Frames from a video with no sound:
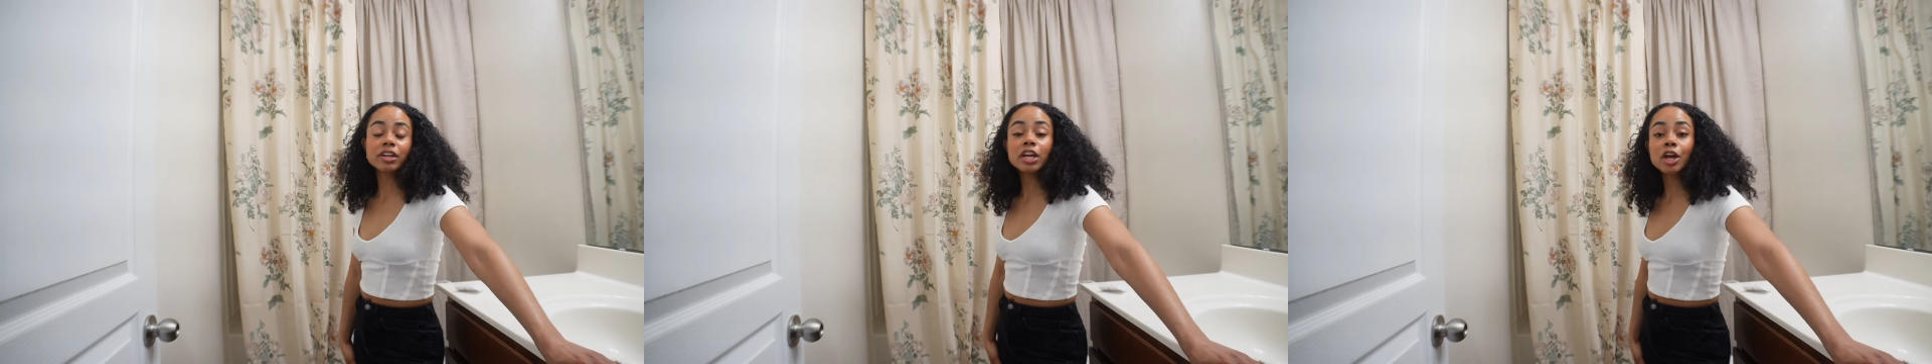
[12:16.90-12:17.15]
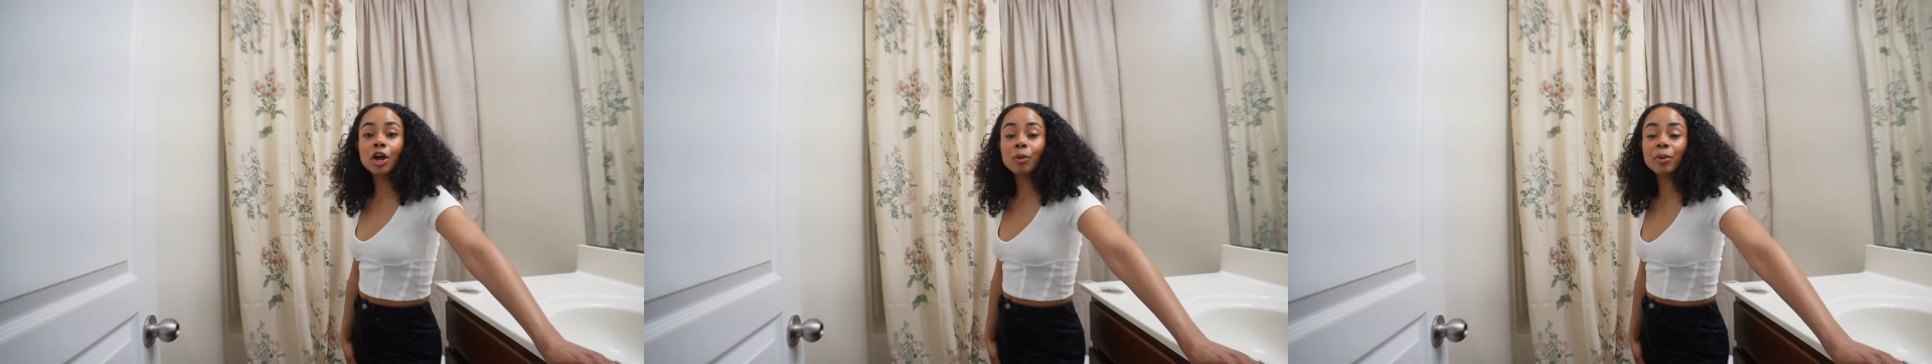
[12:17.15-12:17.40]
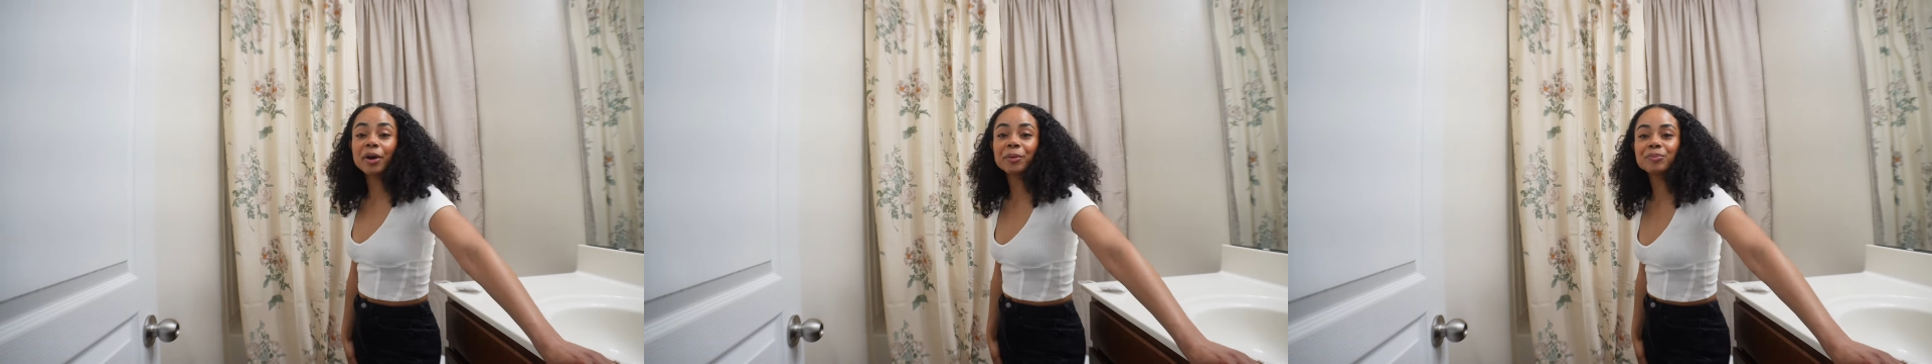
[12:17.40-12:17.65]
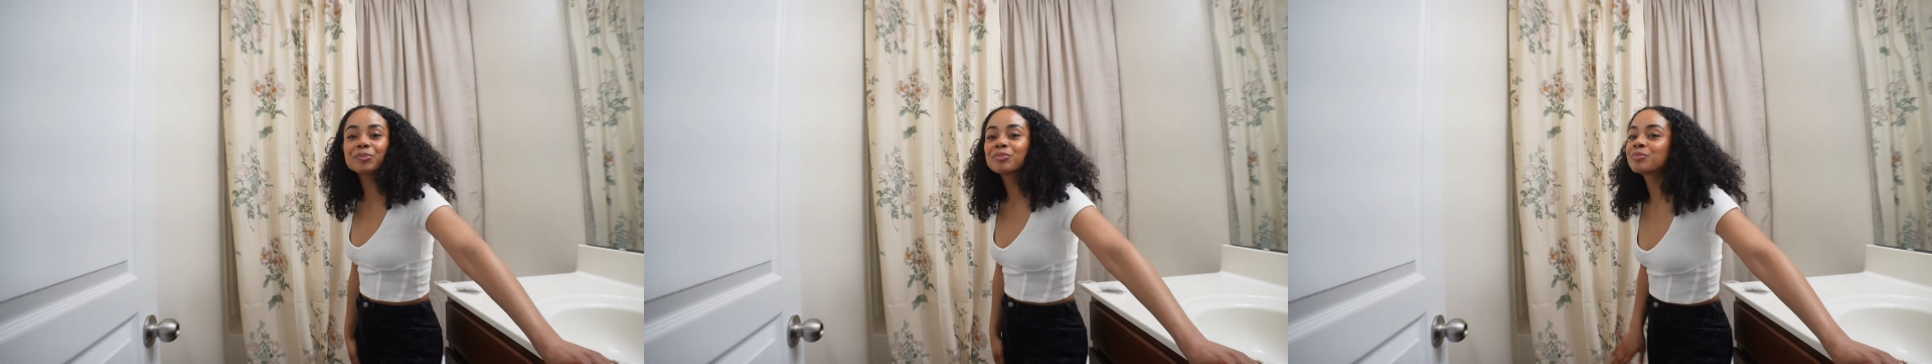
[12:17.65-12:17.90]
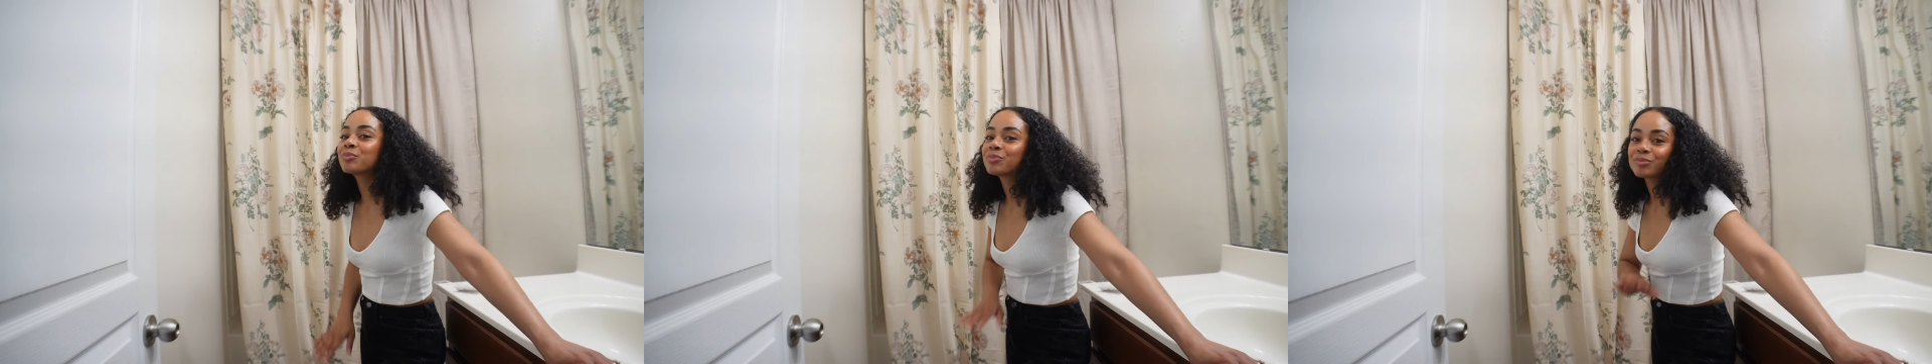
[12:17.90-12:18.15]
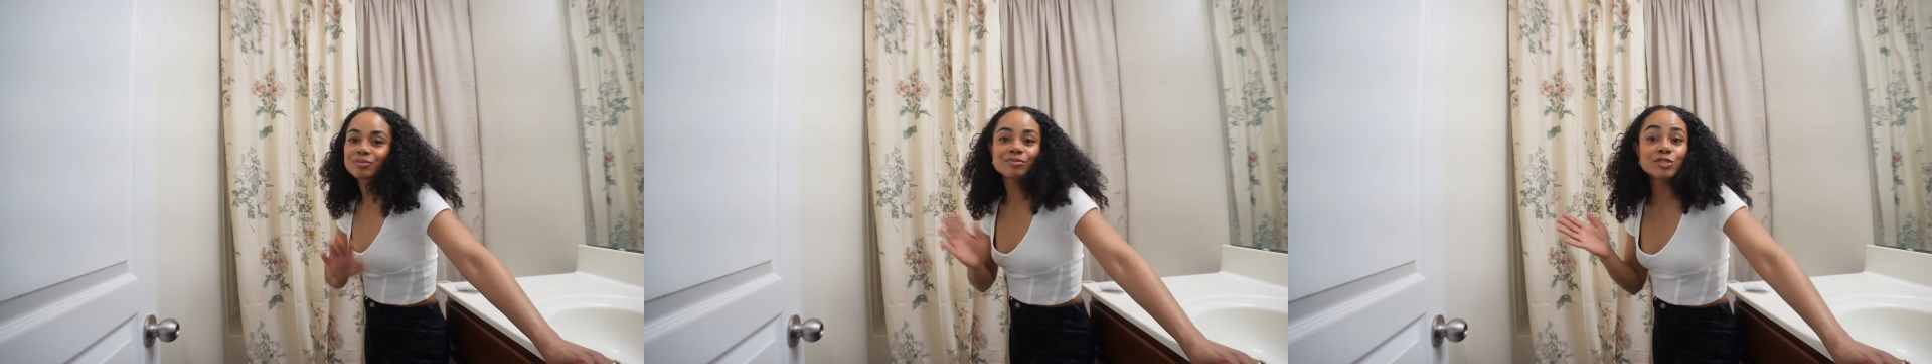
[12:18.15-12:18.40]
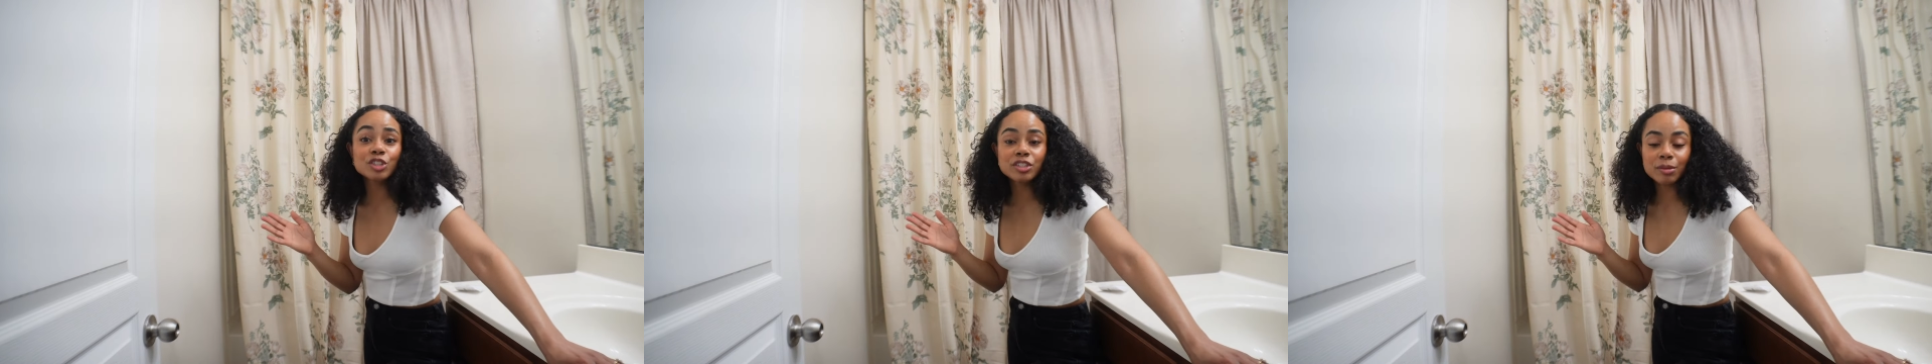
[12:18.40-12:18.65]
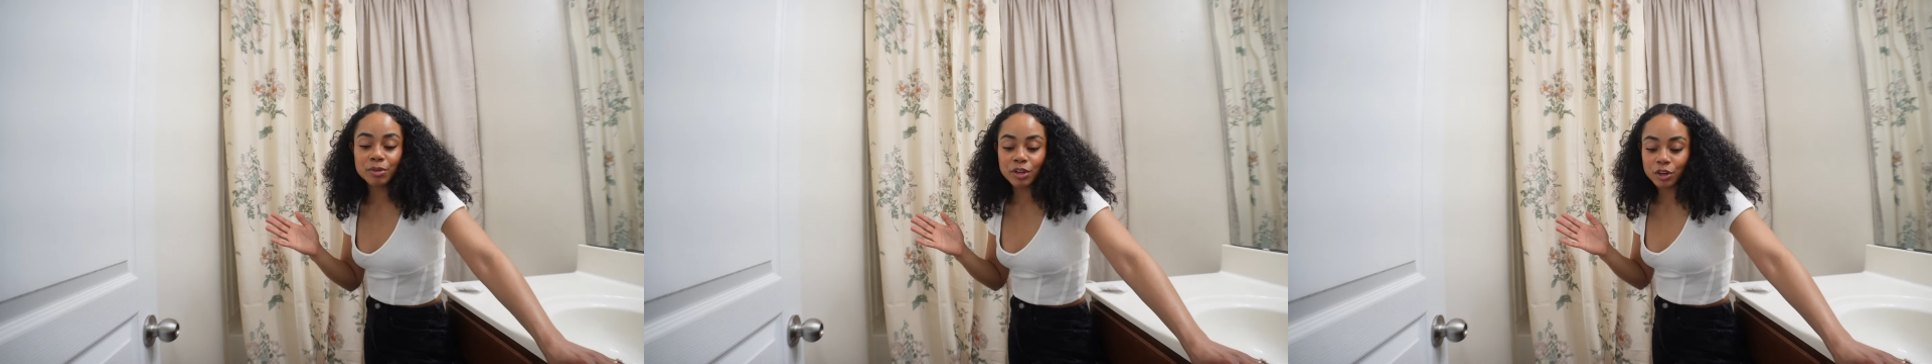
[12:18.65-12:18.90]
video, but just
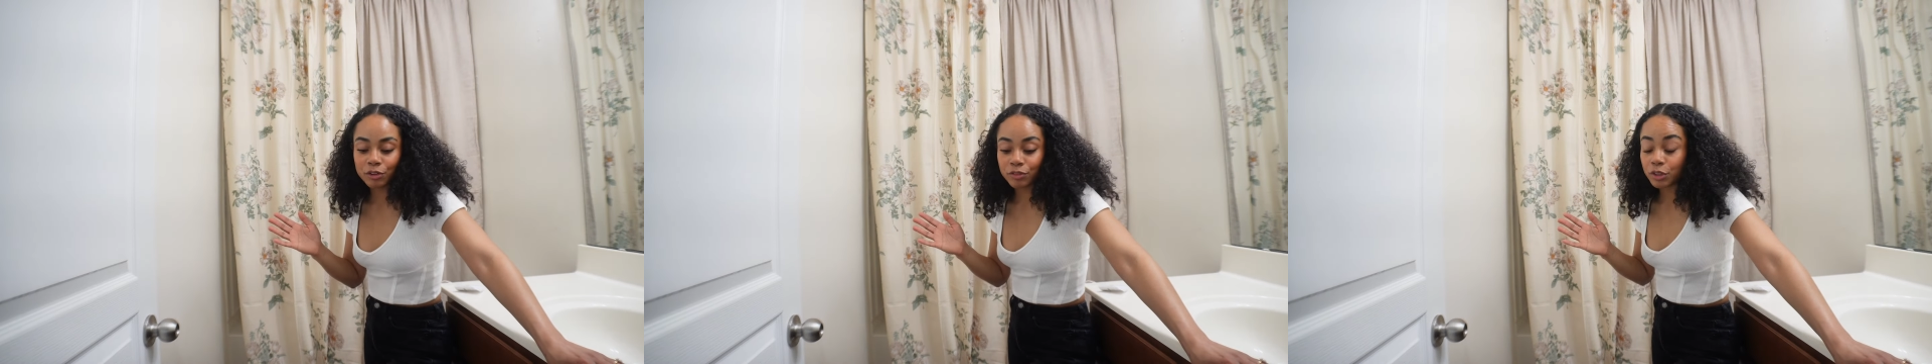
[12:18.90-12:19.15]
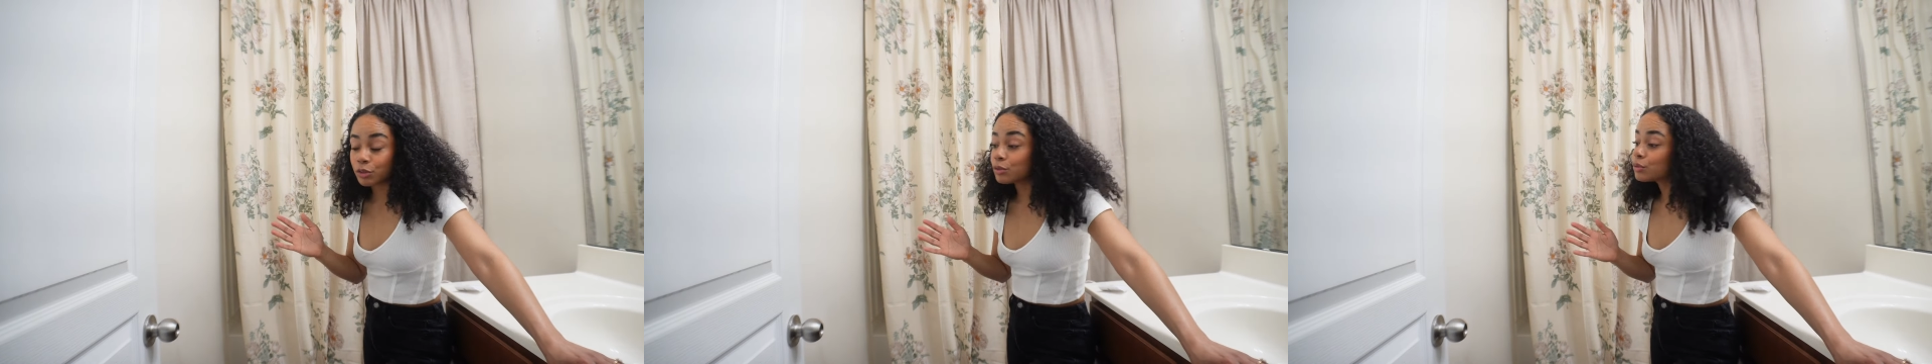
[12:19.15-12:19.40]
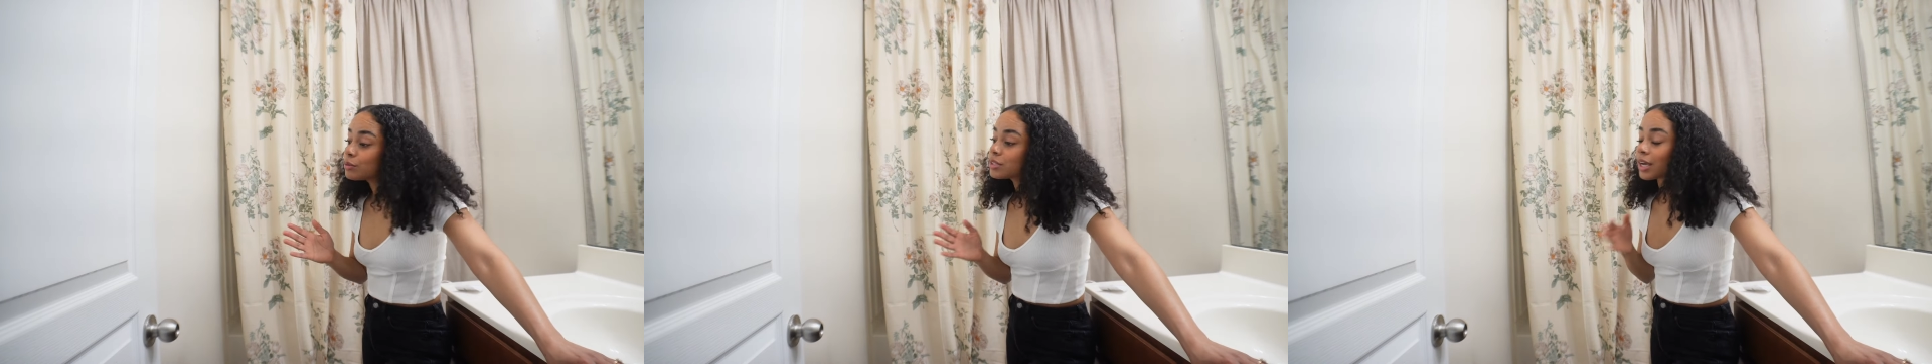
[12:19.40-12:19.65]
give me your views.